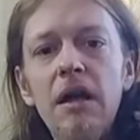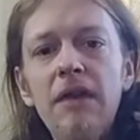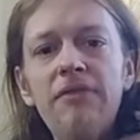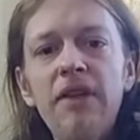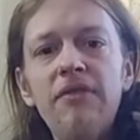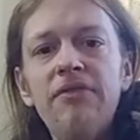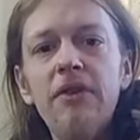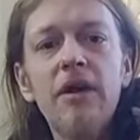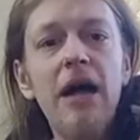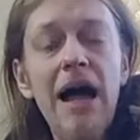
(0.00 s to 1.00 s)
If
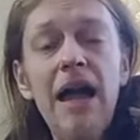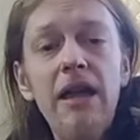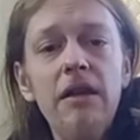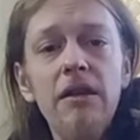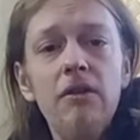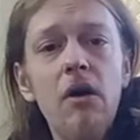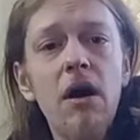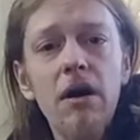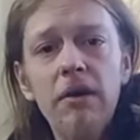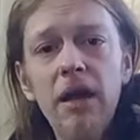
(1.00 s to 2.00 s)
you're kind in
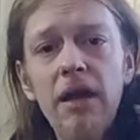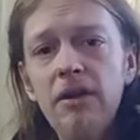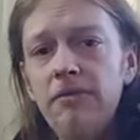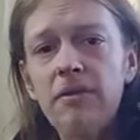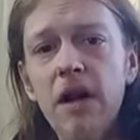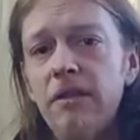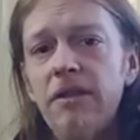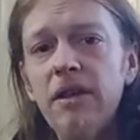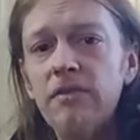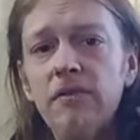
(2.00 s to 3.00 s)
heart and you've done
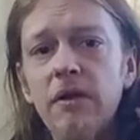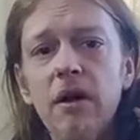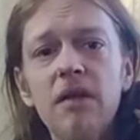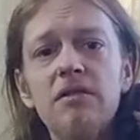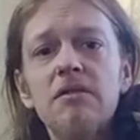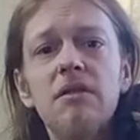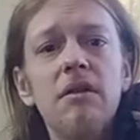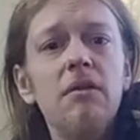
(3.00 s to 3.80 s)
things for us,